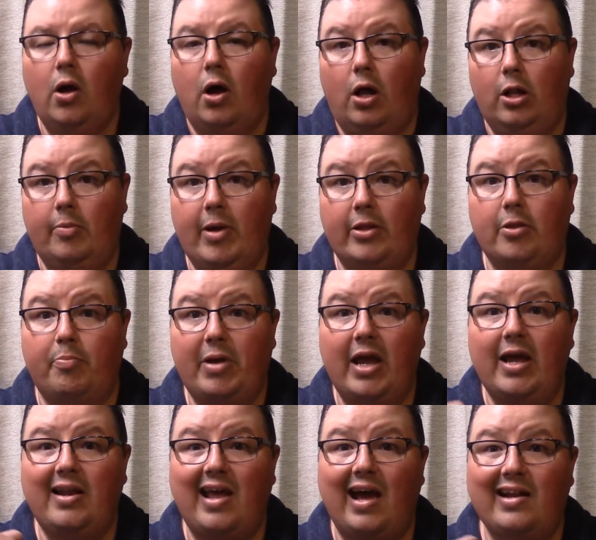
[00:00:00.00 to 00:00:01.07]
all about the
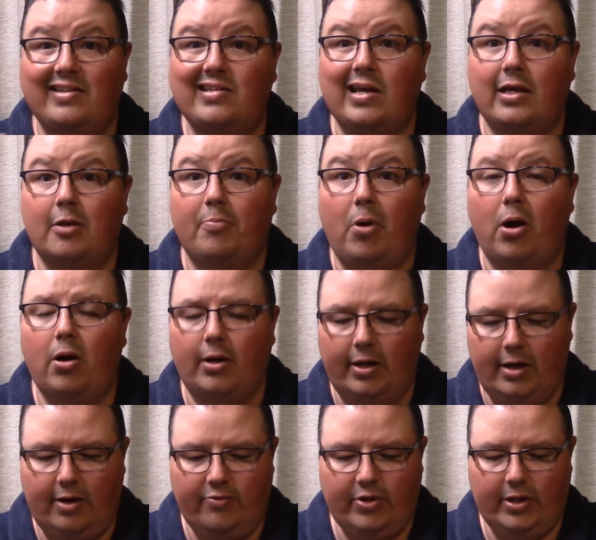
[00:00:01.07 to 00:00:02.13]
pen, how to take it apart
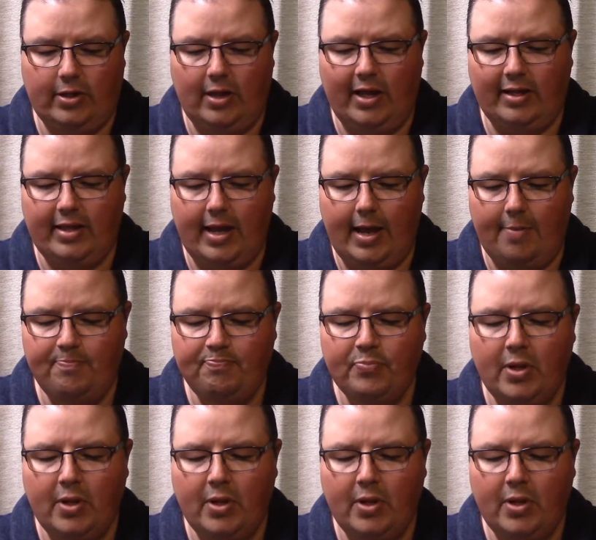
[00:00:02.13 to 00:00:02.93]
and everything like that.